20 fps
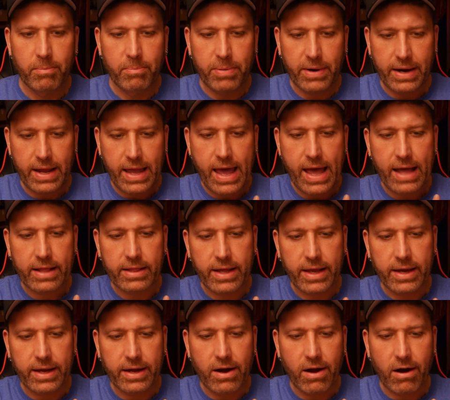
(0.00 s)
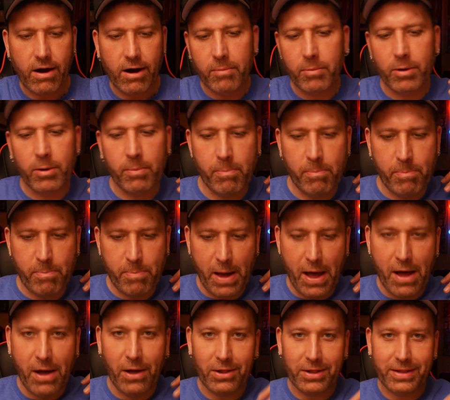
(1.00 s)
but he had like an armor
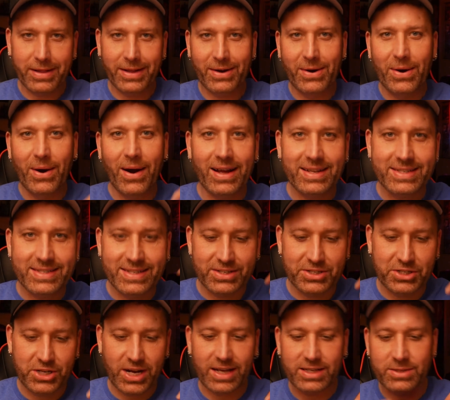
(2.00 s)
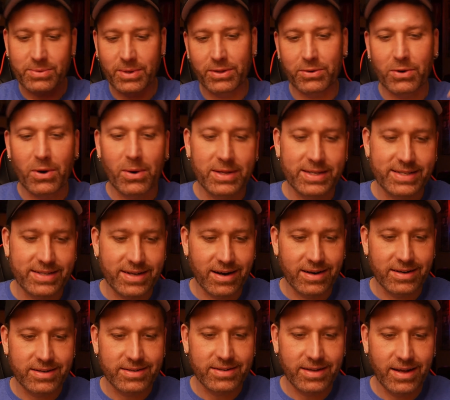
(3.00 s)
belt across his chest with throwing
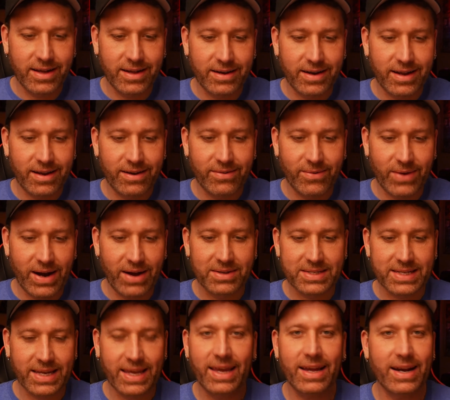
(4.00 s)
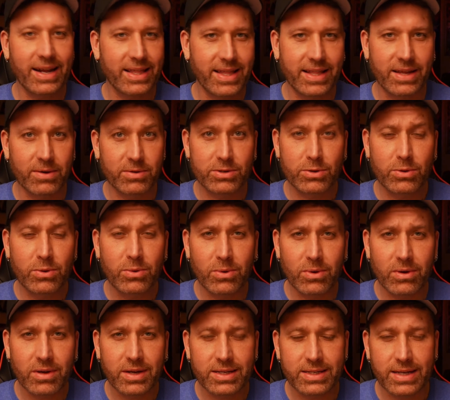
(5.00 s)
stars. And when I was a kid, I thought that was
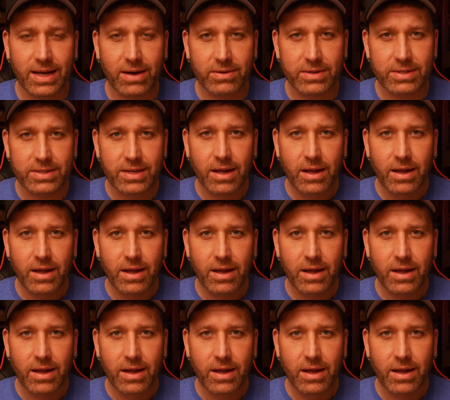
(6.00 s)
cool because I was